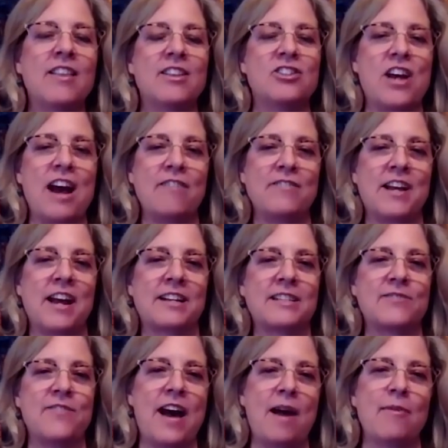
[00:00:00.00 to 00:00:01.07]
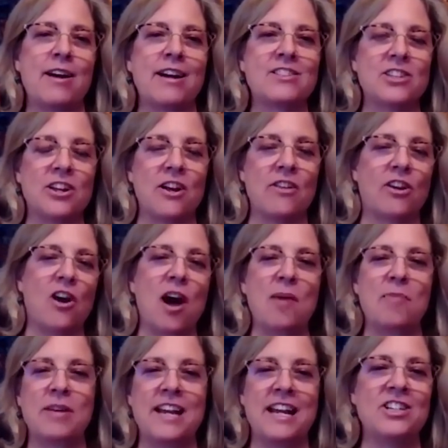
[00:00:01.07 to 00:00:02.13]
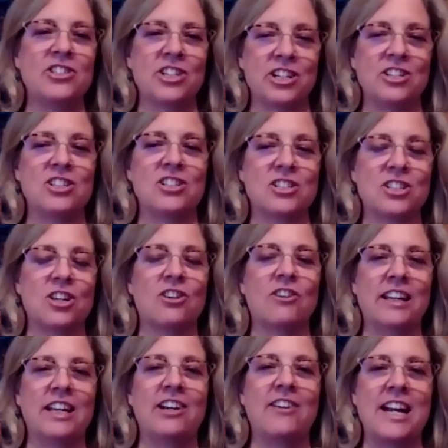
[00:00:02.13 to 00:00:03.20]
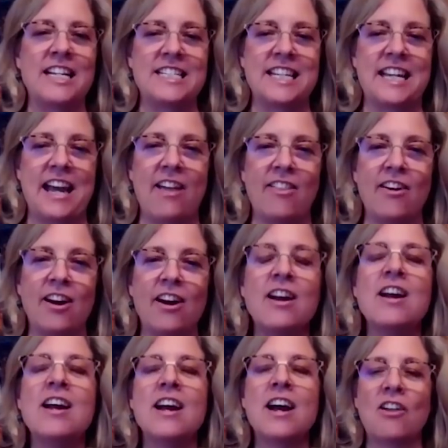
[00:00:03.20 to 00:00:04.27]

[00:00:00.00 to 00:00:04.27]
the Jaftex fabrics, you know, the combination just look really great together